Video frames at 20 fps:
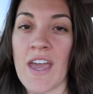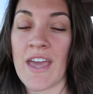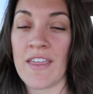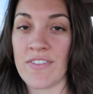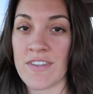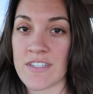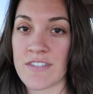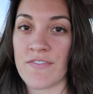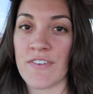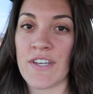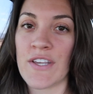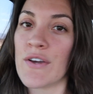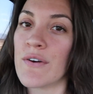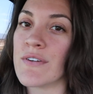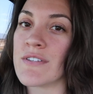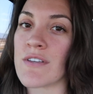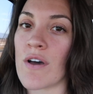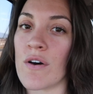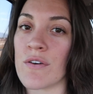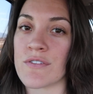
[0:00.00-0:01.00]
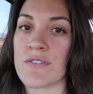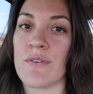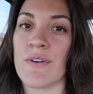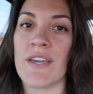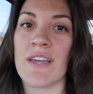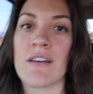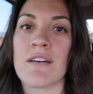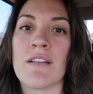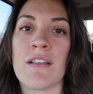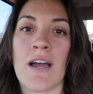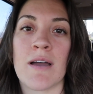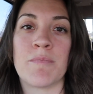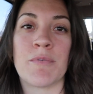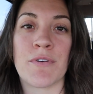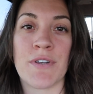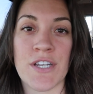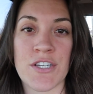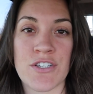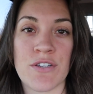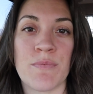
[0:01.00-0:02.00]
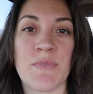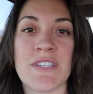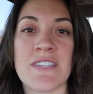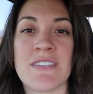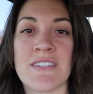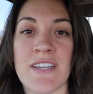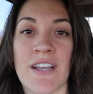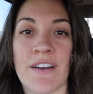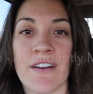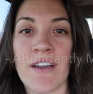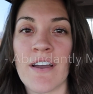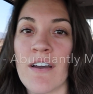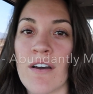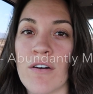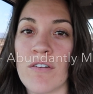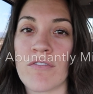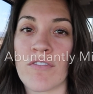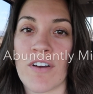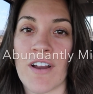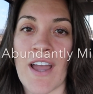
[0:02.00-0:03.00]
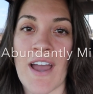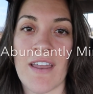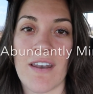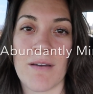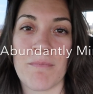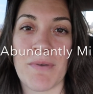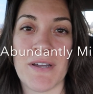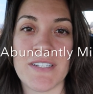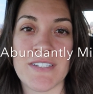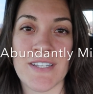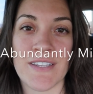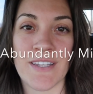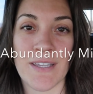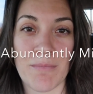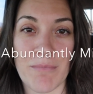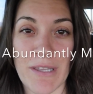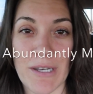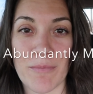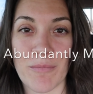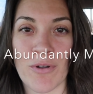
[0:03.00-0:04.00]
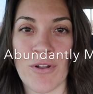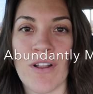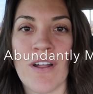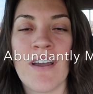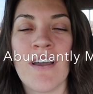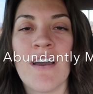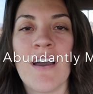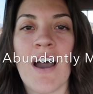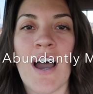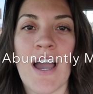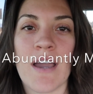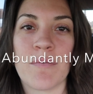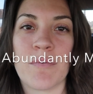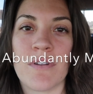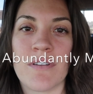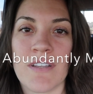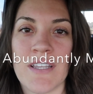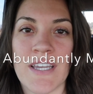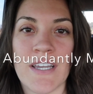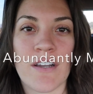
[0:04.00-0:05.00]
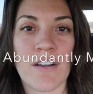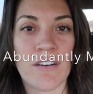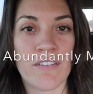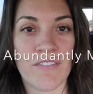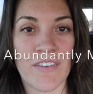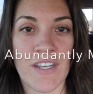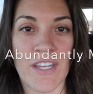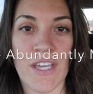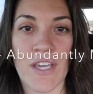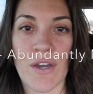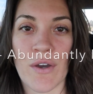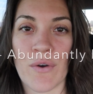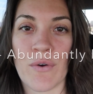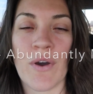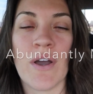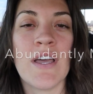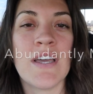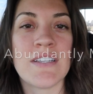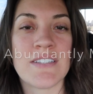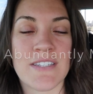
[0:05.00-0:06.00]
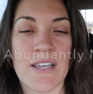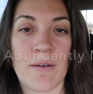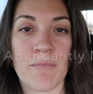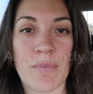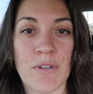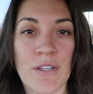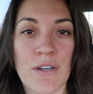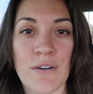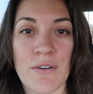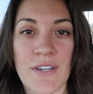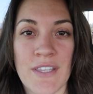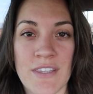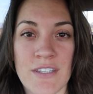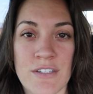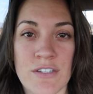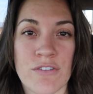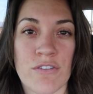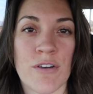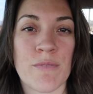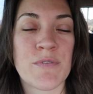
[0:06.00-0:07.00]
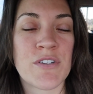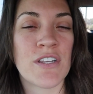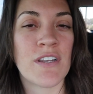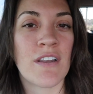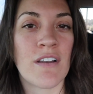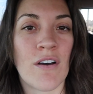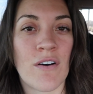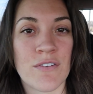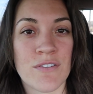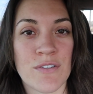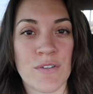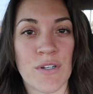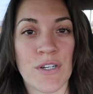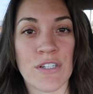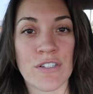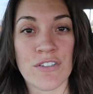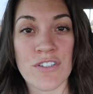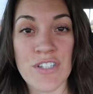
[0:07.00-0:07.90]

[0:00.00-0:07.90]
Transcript: And this video is also in collaboration with Sarah over at Abundantly Minimal. I will link her video down below in the description and also her